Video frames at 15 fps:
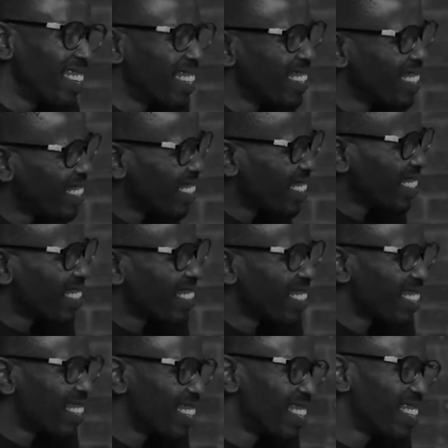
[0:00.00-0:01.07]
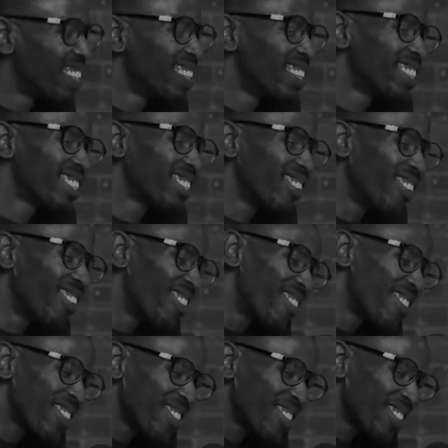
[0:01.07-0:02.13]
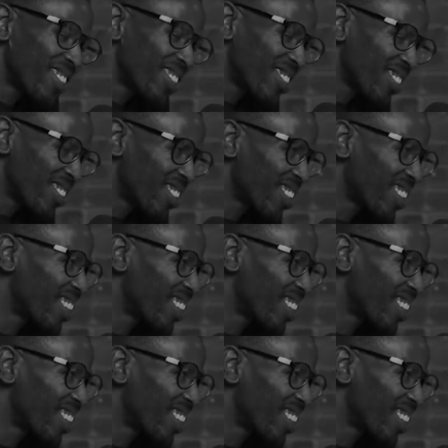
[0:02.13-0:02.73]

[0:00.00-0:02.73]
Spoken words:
really so there was the